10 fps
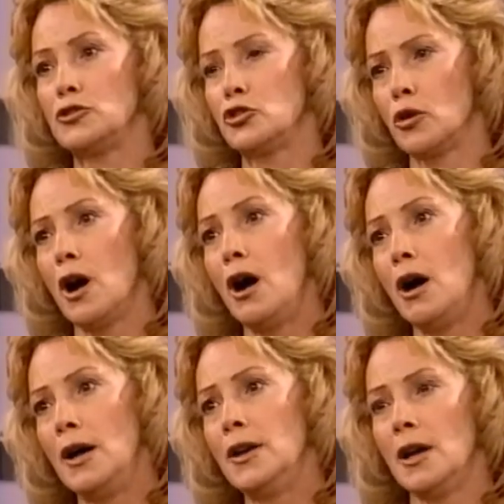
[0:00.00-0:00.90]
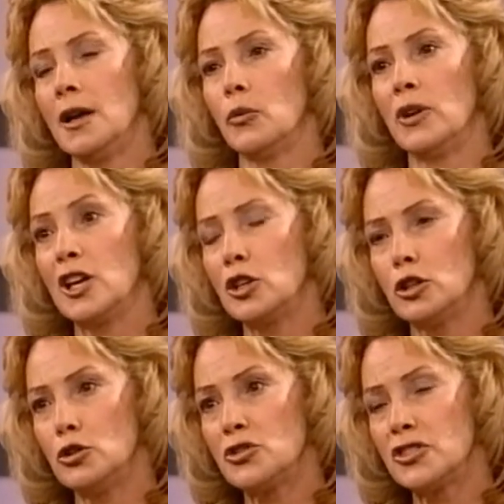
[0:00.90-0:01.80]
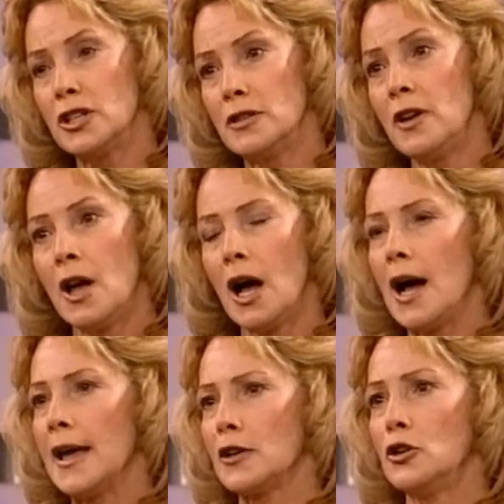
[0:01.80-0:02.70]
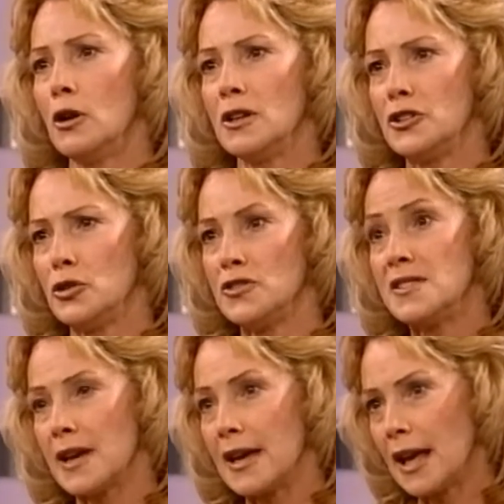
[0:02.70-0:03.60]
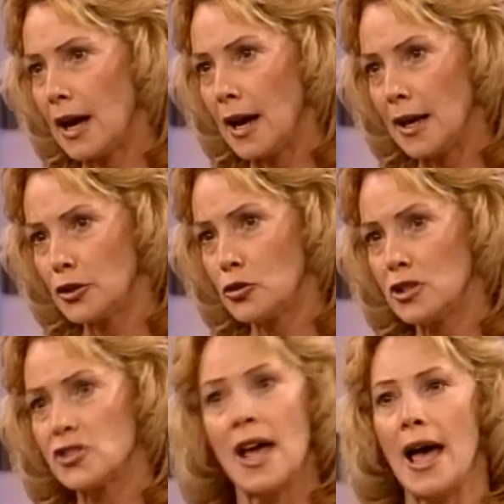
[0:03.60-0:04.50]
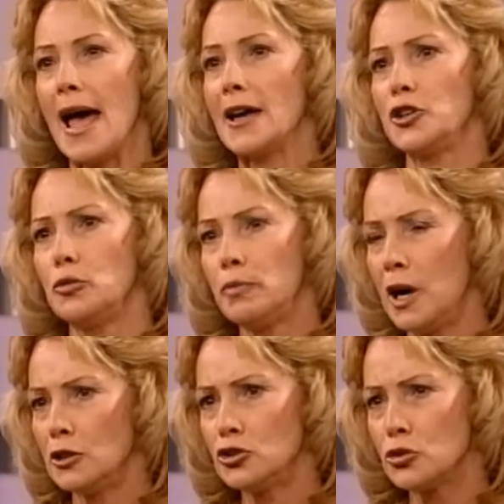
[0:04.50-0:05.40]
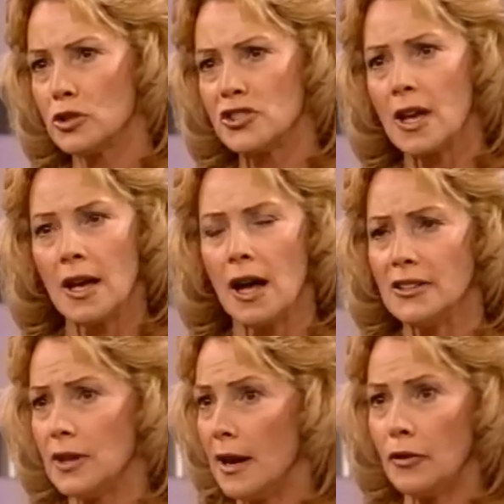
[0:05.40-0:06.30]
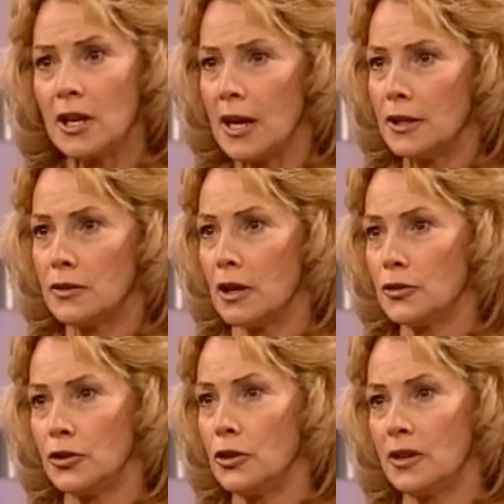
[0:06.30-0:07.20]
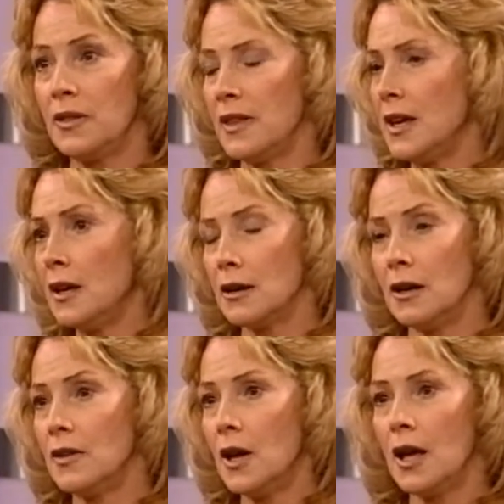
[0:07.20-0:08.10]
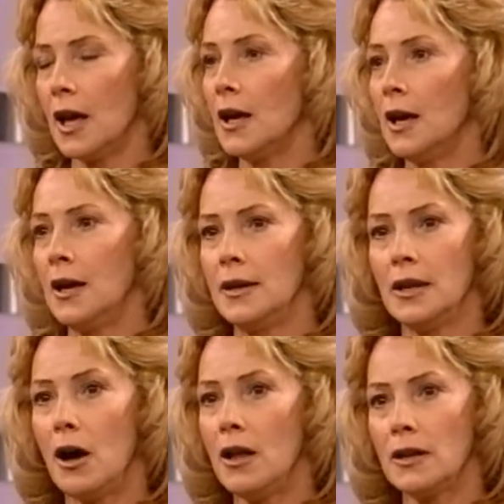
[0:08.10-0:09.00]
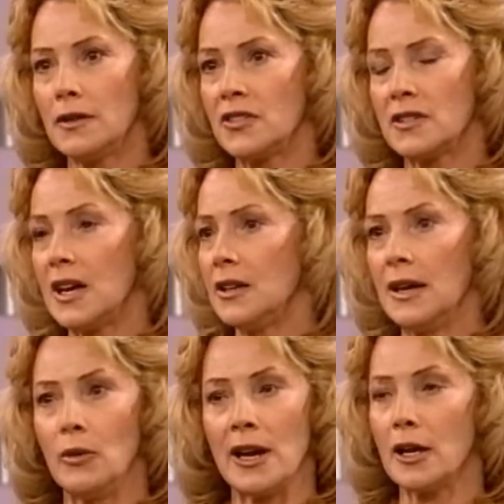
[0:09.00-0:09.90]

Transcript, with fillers: withdrawn, reclusive. I had gone to psychiatrists, acupuncturists, every kind of doctor you could think of. And all of a sudden, when